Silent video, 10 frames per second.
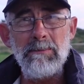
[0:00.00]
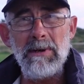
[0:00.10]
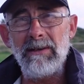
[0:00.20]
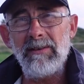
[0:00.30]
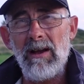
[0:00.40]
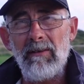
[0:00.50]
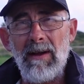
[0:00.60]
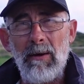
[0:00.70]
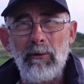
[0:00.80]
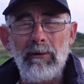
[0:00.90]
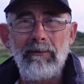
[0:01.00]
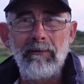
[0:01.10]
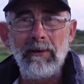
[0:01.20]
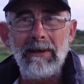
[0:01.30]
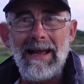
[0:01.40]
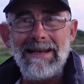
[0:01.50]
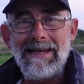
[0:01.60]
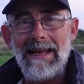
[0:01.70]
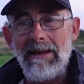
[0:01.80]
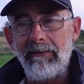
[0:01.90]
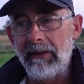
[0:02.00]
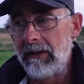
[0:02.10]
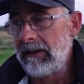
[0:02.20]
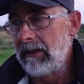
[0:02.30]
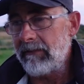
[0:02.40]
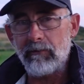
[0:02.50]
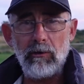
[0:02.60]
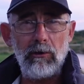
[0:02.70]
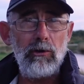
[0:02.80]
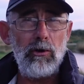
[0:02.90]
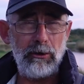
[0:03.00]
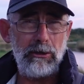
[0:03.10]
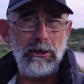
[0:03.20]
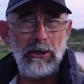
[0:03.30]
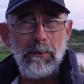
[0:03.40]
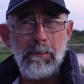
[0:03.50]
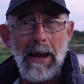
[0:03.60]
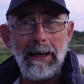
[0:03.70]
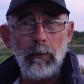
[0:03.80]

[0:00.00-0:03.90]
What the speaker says: minutes, half hour of light left. I've got a lot of gear to pack